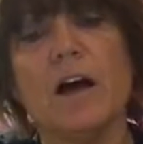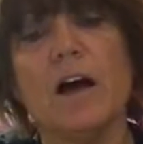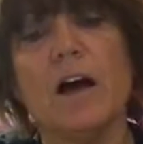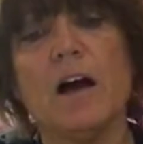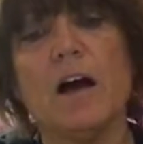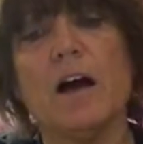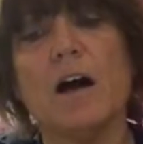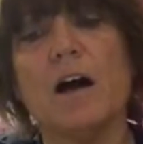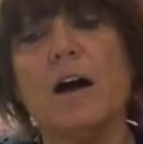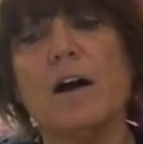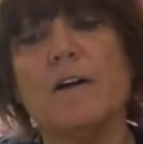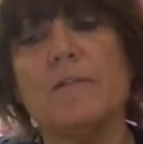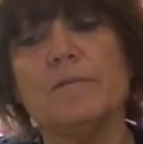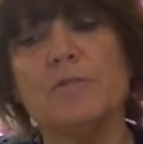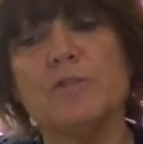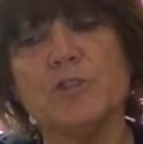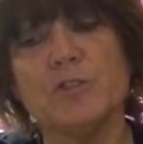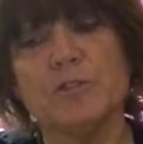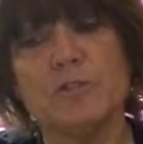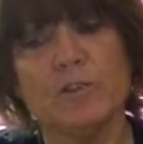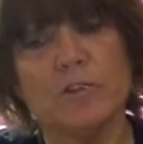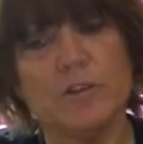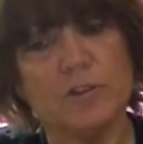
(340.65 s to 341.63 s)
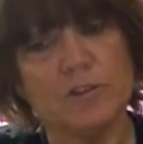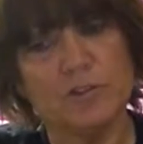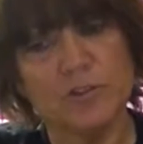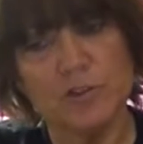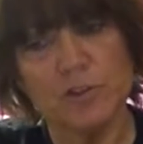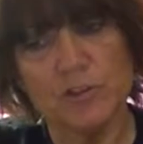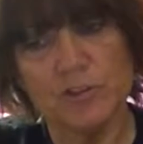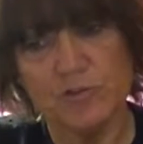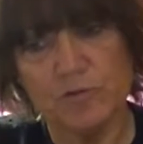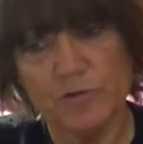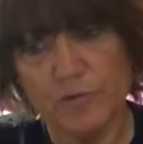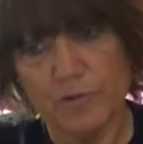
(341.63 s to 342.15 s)

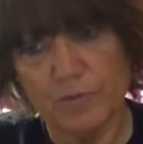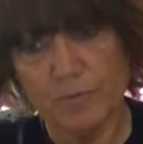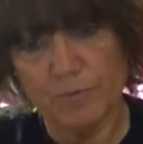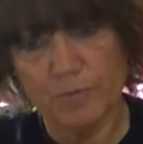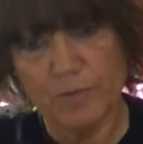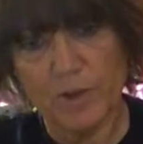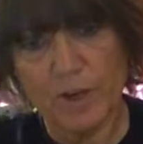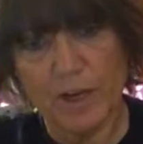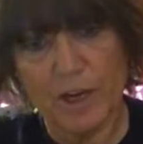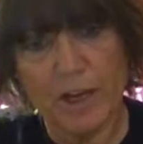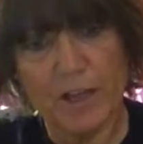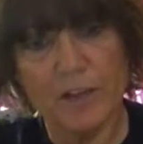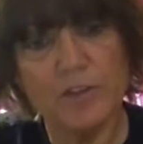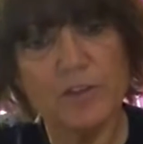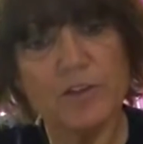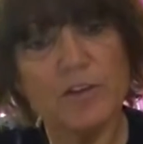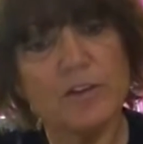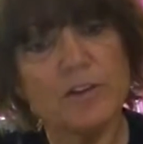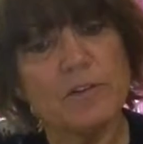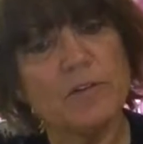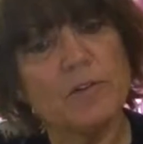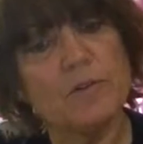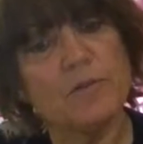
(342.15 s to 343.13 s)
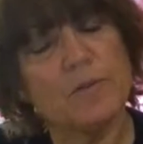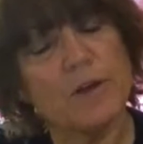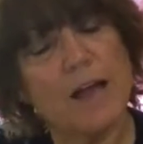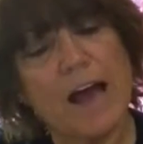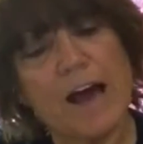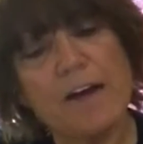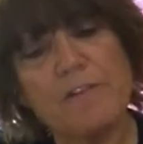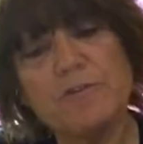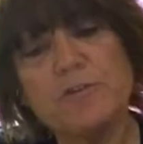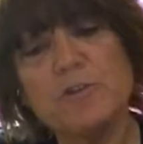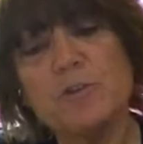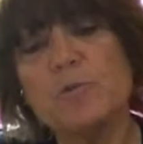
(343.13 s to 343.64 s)
And
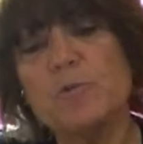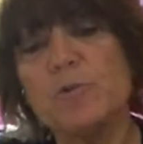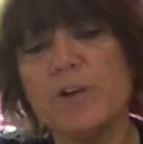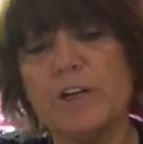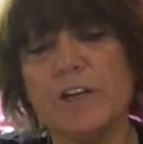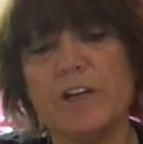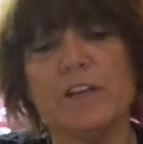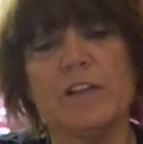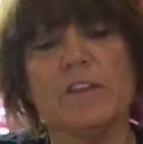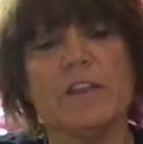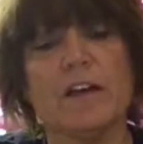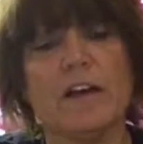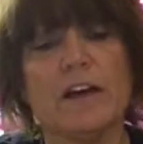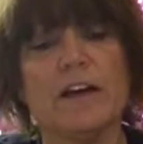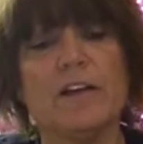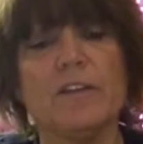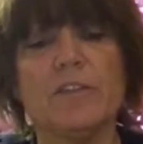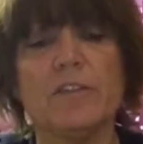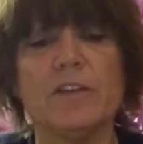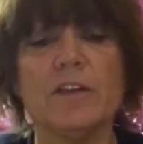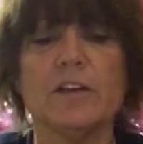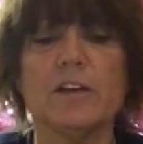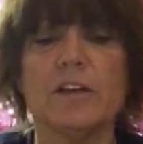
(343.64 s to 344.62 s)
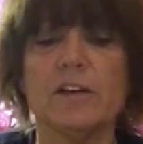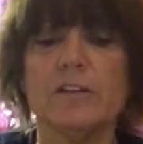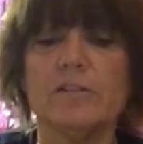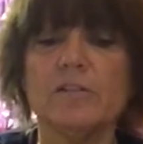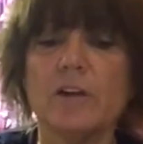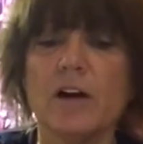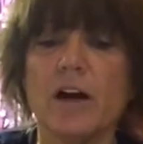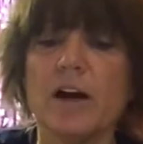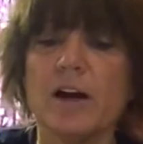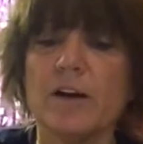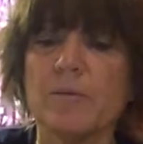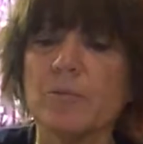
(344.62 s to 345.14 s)
after reading that, then
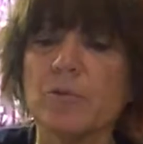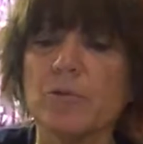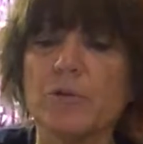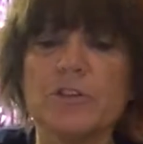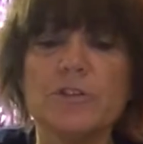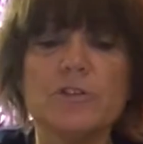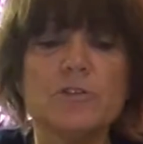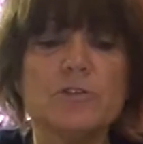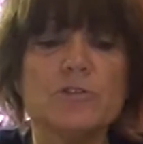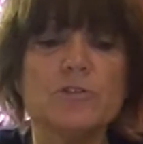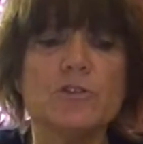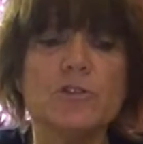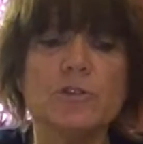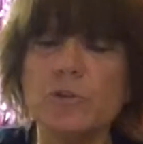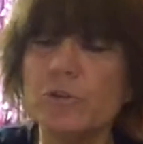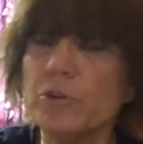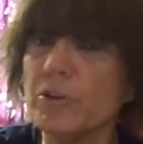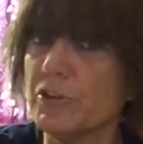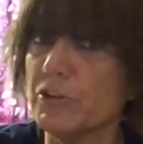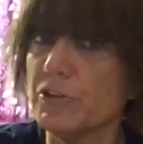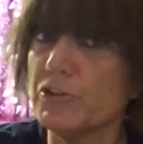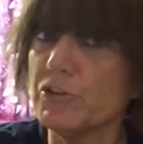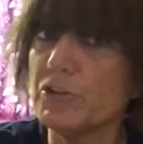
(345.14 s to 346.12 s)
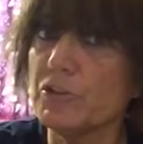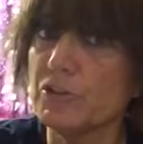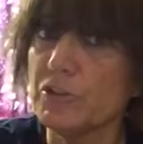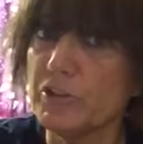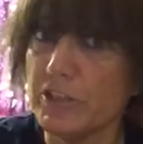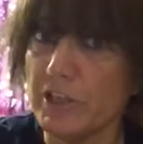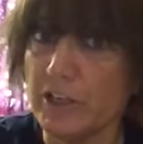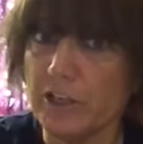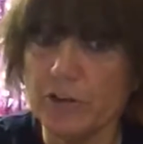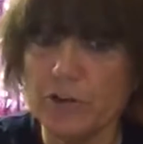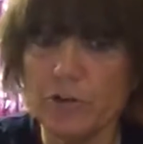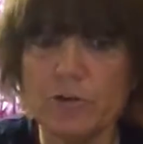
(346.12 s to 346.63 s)
I'm going to turn us to
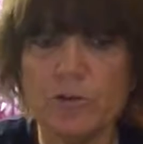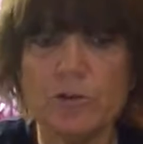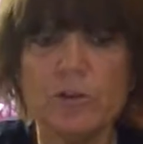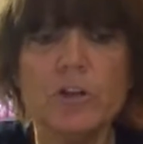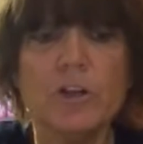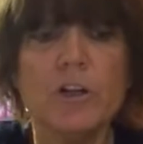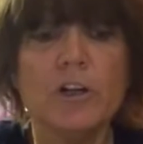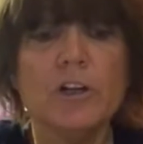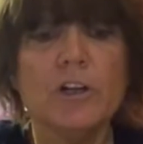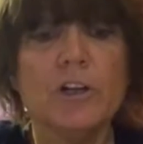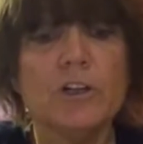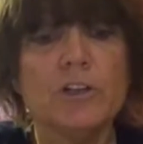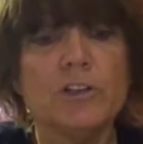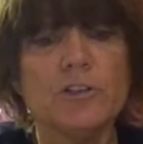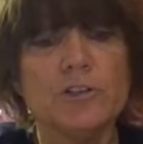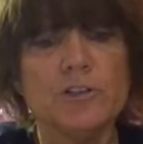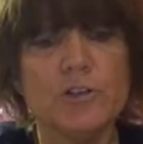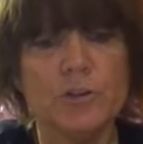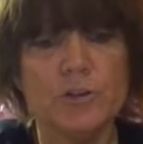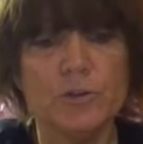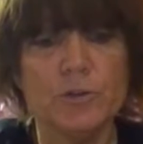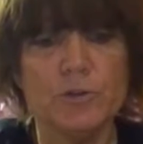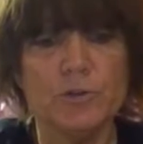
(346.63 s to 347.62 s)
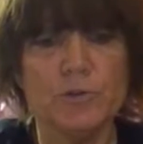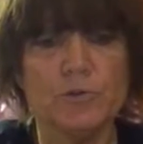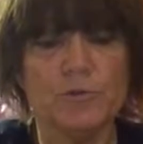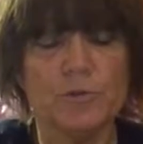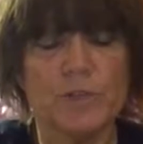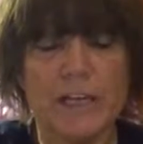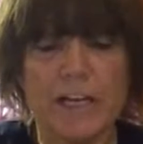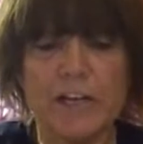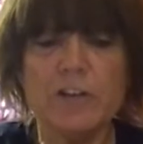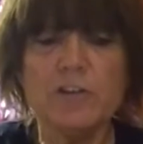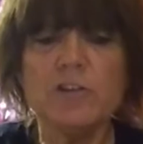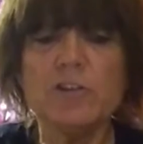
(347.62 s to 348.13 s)
Daniel
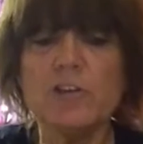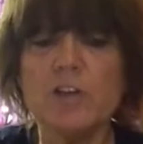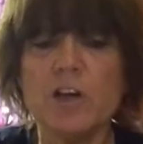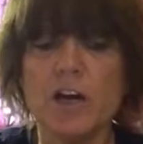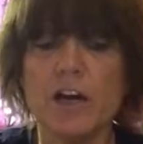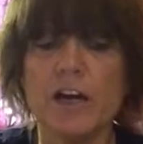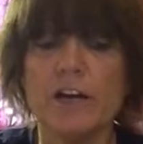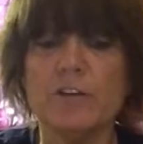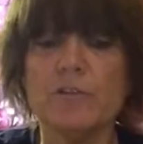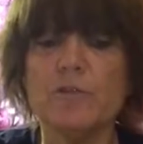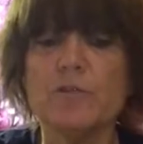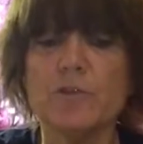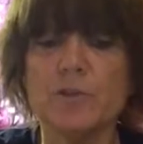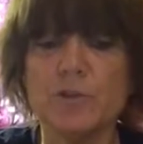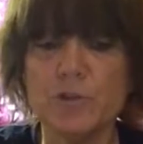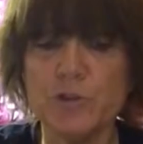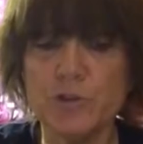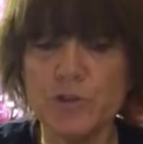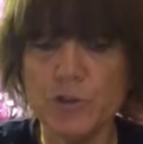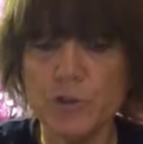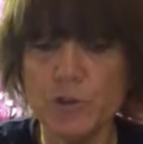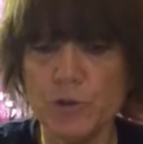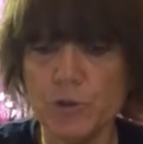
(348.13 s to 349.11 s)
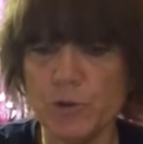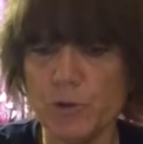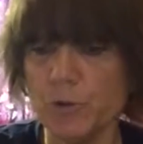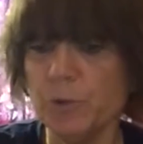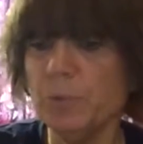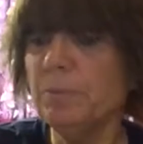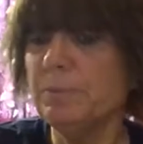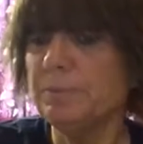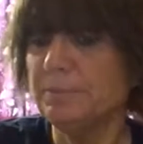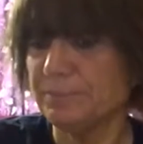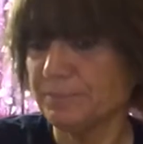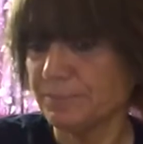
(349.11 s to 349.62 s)
9, verse
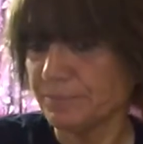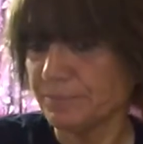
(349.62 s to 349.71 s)
2.